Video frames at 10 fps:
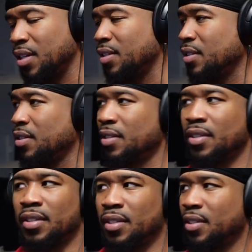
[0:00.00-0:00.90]
Page, check
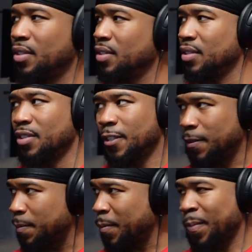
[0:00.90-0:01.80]
my table of
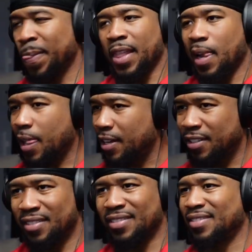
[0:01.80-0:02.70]
content, stop it.
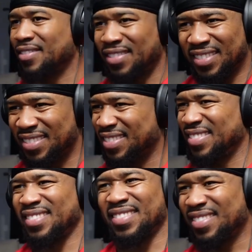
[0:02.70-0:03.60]
I'm well read like the
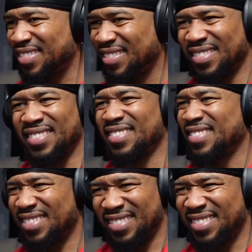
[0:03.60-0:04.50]
Nickerson
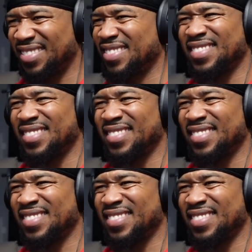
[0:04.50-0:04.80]
Garden, straight out of